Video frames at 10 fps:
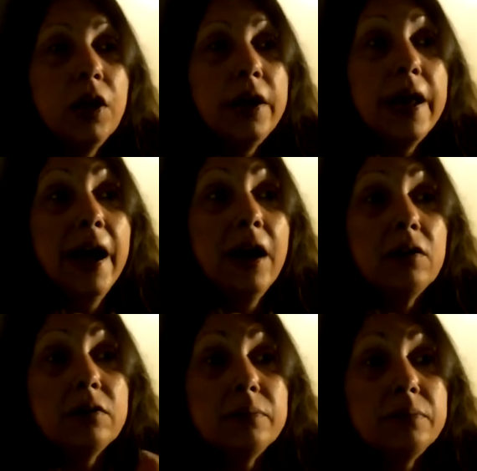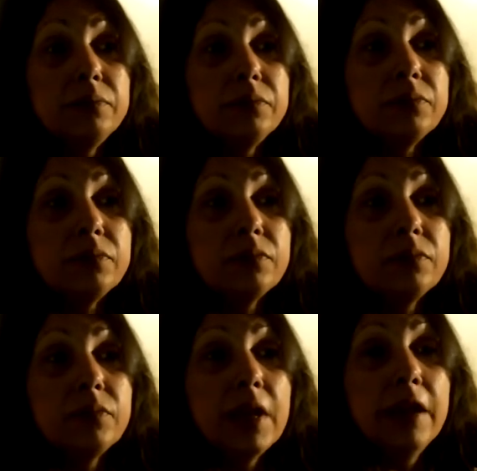Now,
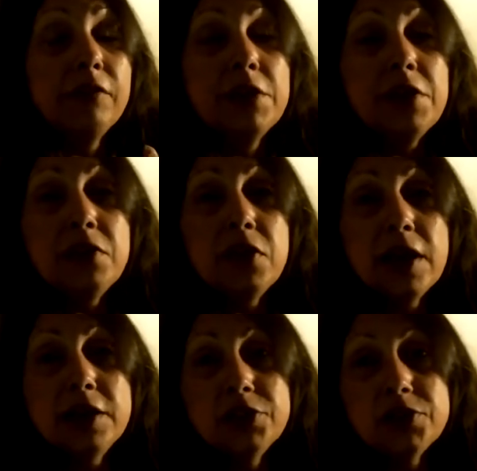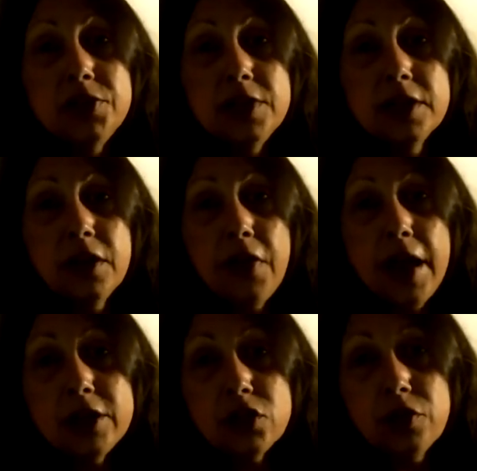everything that I just did on
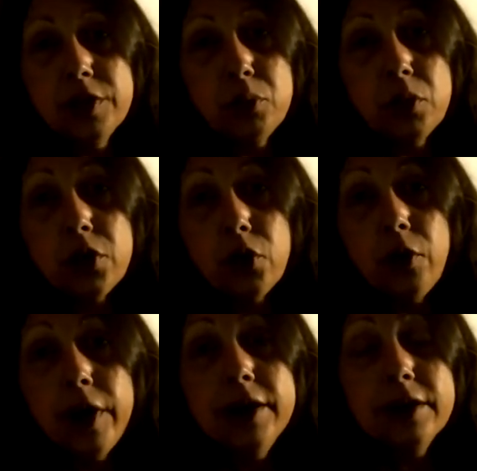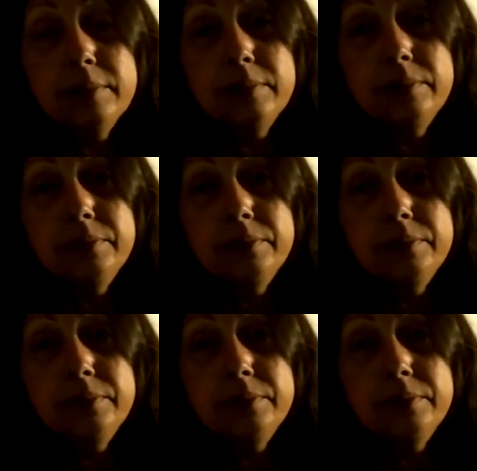that trip with Kratom,